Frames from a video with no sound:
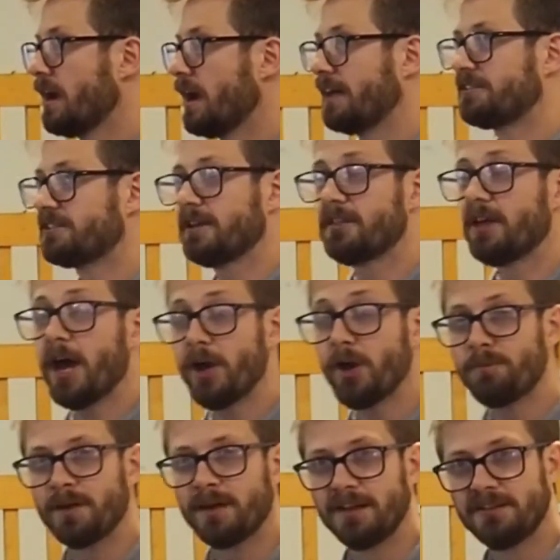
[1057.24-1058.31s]
And so the
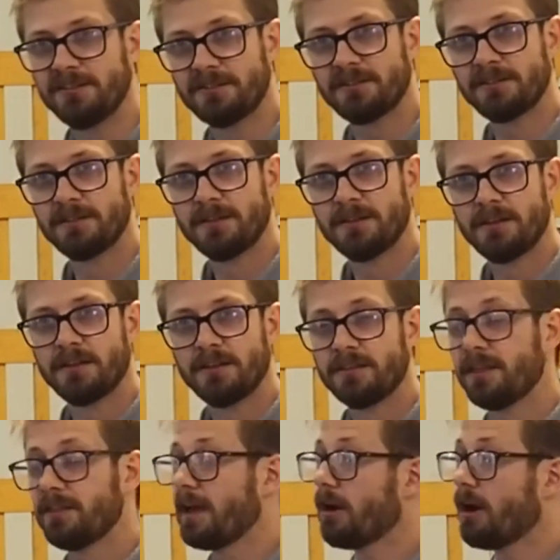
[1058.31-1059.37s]
hope is
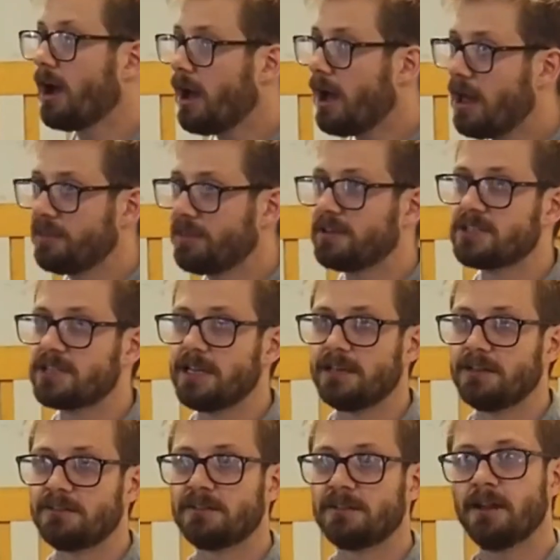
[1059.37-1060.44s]
that there are other
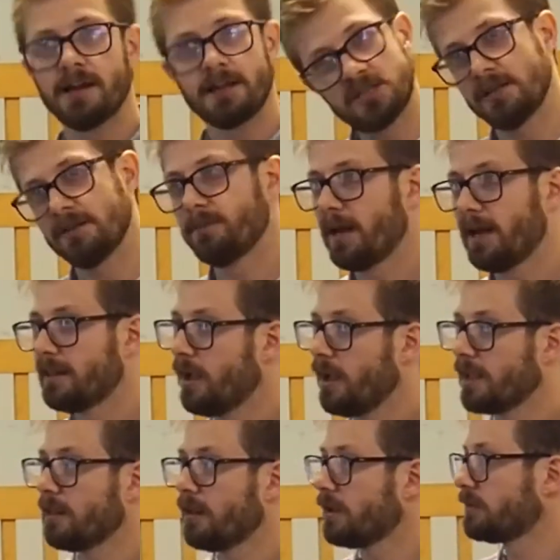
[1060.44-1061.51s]
genes, like GBA,
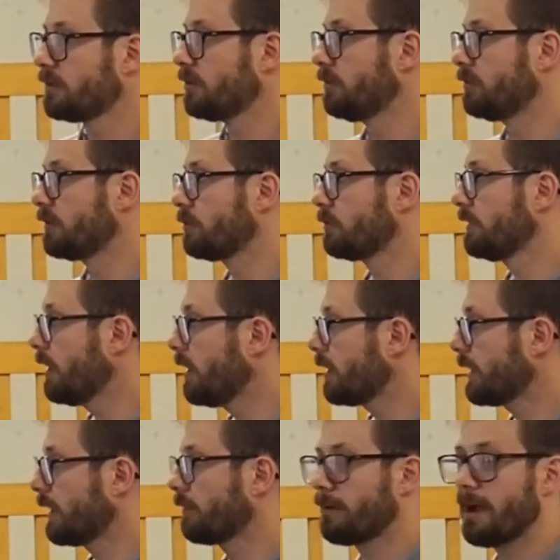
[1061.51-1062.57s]
like LRRK2, that are
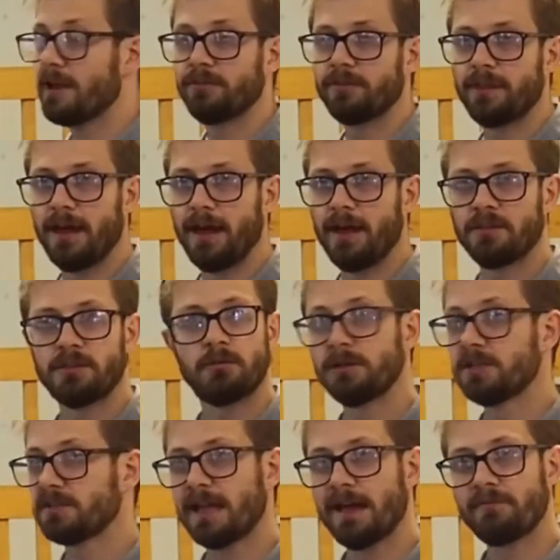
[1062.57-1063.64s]
lurking around there, that we
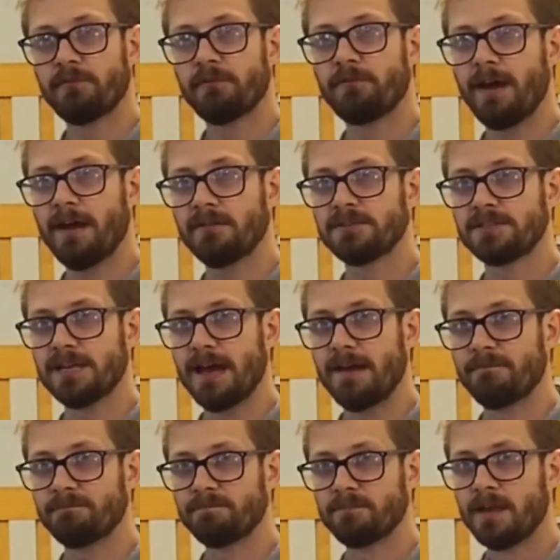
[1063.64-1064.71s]
just haven't found yet.